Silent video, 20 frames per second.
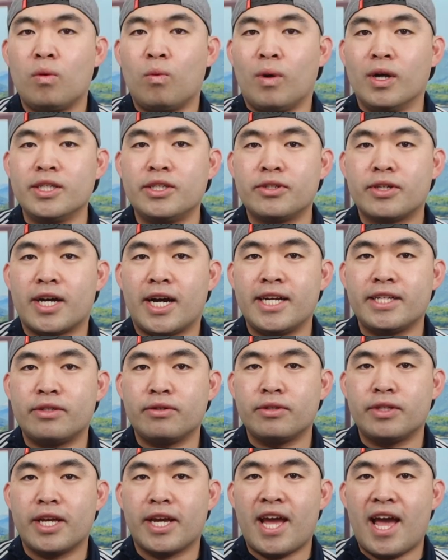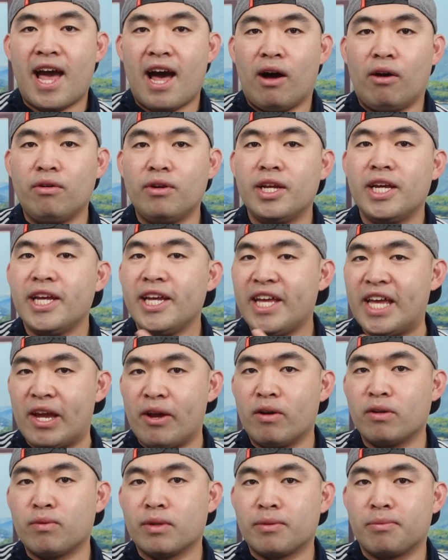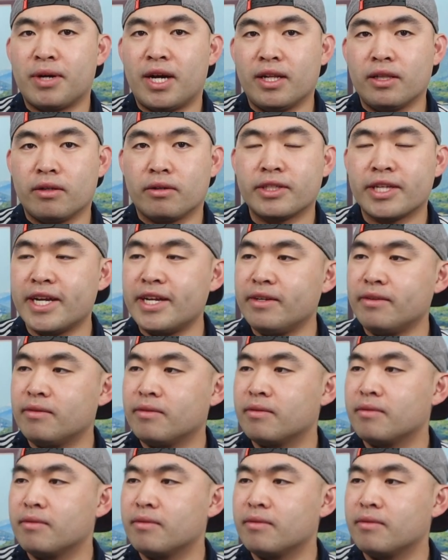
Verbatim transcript: Once you guys do take it out, here is what the product looks like.